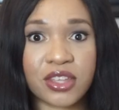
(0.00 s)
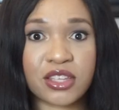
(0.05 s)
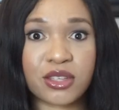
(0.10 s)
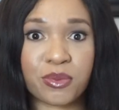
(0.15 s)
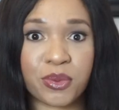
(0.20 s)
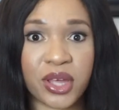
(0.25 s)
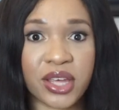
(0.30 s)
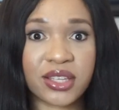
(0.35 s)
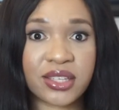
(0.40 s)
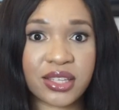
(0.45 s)

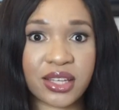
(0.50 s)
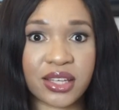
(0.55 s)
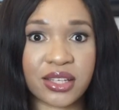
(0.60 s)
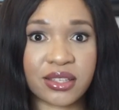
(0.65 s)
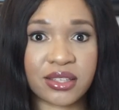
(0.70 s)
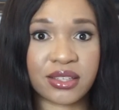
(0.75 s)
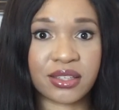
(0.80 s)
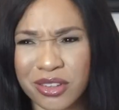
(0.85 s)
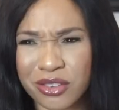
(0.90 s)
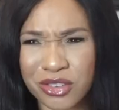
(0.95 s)
these
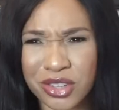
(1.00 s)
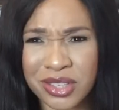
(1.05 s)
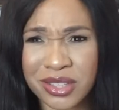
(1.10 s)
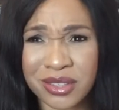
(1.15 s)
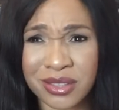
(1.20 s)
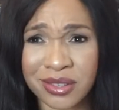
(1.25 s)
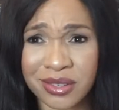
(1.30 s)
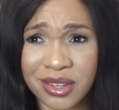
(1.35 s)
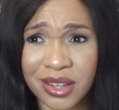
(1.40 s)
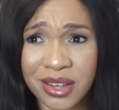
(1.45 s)
places, they're
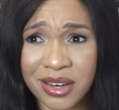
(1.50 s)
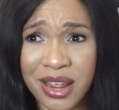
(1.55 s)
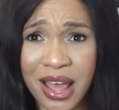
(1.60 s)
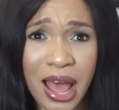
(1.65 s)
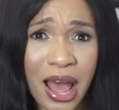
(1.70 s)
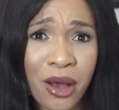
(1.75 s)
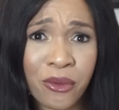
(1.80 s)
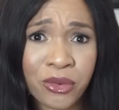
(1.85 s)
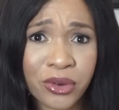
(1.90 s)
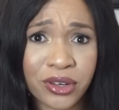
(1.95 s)
just an
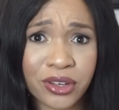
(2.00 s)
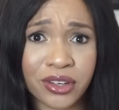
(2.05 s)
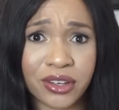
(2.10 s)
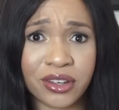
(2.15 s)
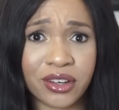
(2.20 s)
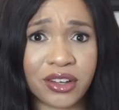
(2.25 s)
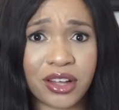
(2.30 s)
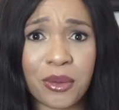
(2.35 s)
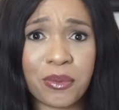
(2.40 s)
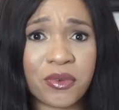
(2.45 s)

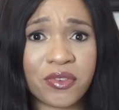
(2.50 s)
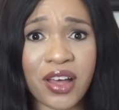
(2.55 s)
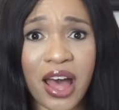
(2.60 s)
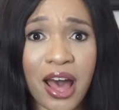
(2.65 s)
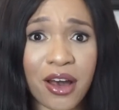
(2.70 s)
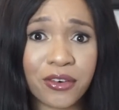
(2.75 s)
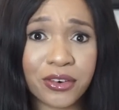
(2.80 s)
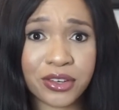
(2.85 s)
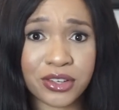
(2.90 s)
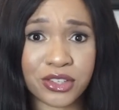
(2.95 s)
hour, a couple of
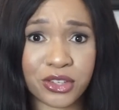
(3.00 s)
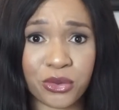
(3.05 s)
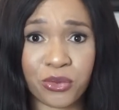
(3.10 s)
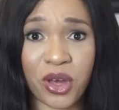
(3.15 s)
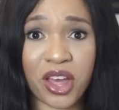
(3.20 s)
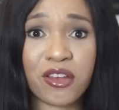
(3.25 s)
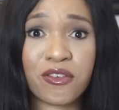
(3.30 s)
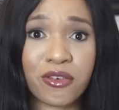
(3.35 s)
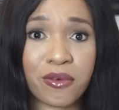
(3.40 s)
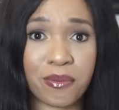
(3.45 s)
hours
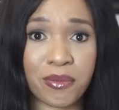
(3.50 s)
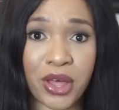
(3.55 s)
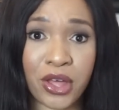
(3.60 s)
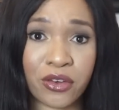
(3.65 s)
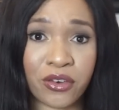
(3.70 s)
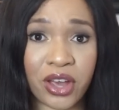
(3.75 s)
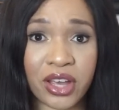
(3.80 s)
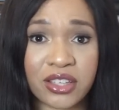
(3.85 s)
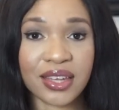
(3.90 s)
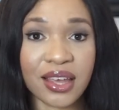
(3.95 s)
away from
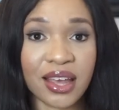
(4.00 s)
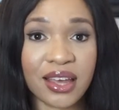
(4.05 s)
Belgrade.